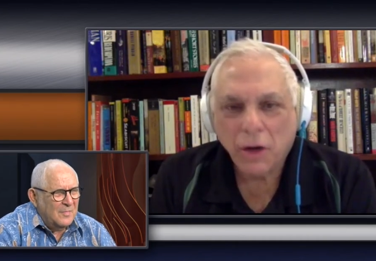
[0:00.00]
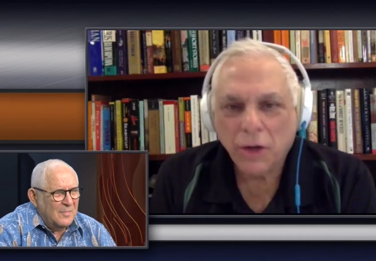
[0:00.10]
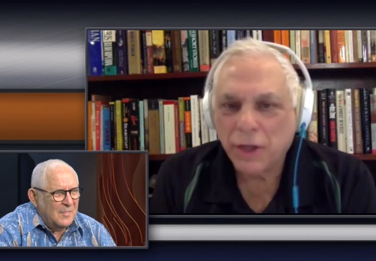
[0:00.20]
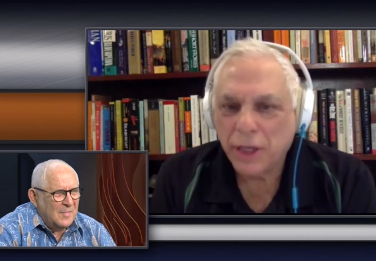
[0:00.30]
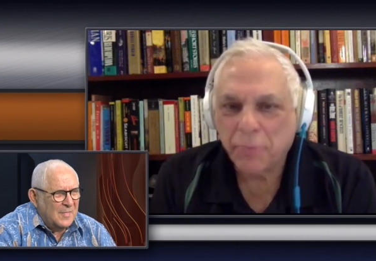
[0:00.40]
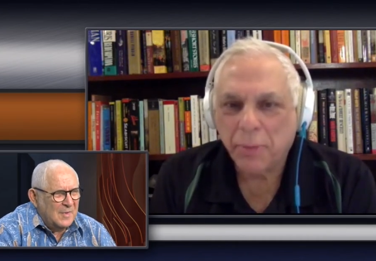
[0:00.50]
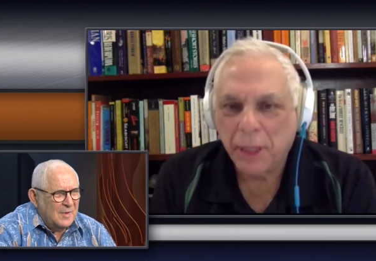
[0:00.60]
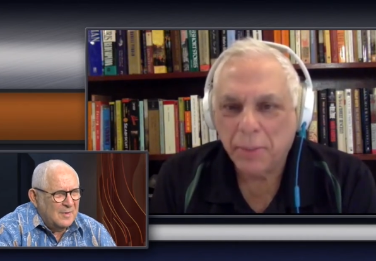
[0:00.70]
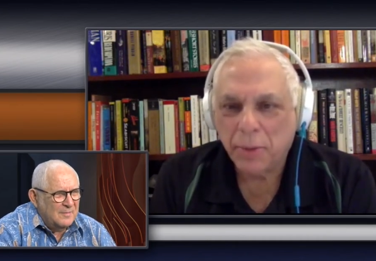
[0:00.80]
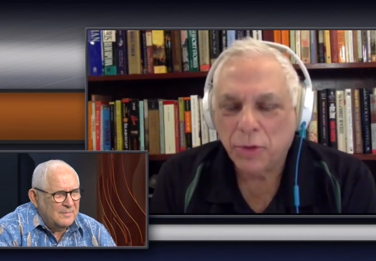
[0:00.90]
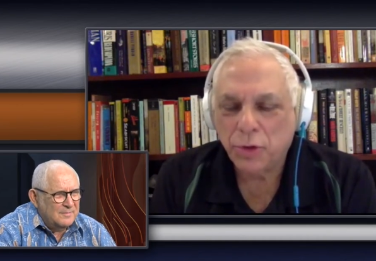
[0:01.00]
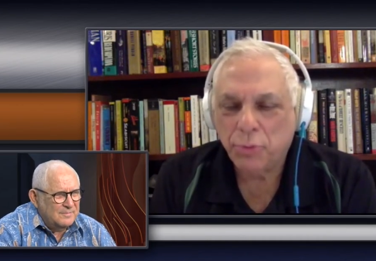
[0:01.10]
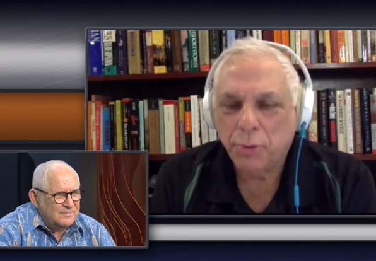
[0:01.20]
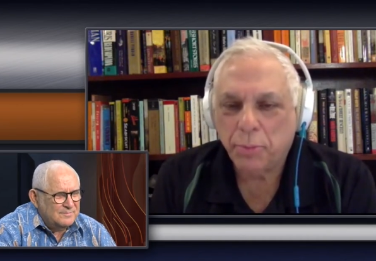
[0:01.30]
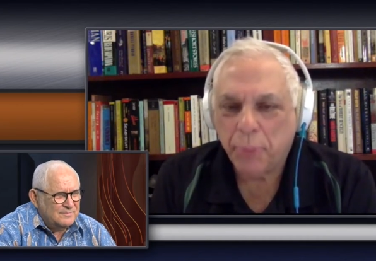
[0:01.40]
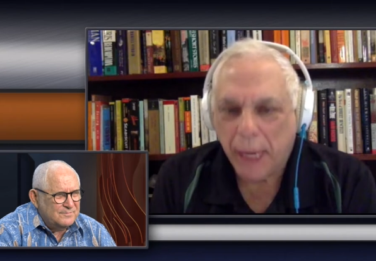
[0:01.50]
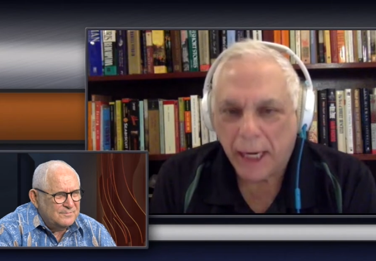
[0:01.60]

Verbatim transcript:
Speaker 1: to get people to prepare